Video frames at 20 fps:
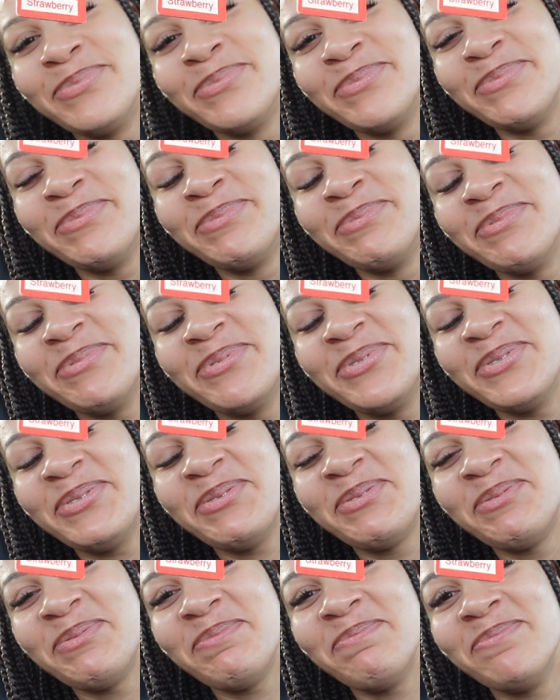and I was like,
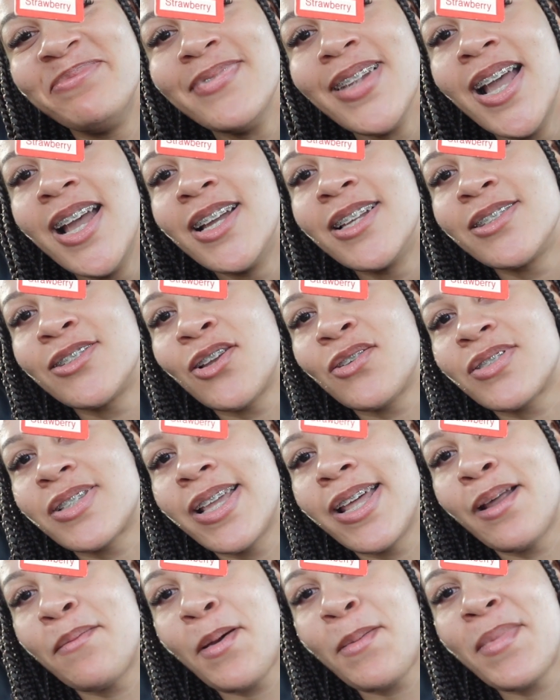Bootios. Don't
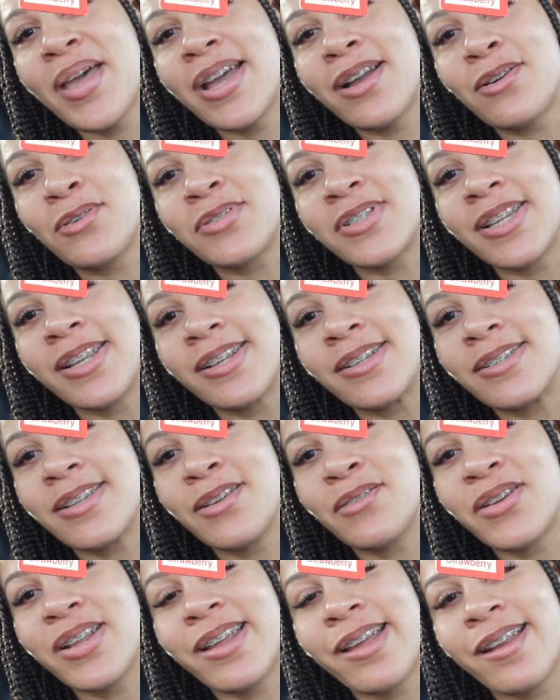say that. My man gonna see this. You
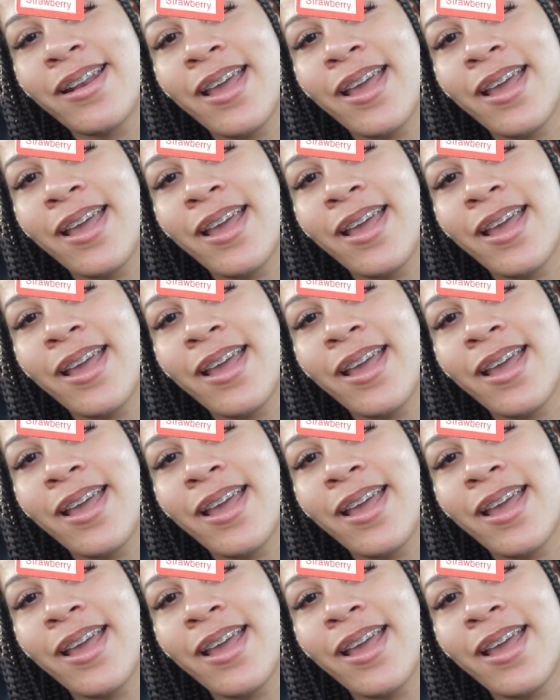hear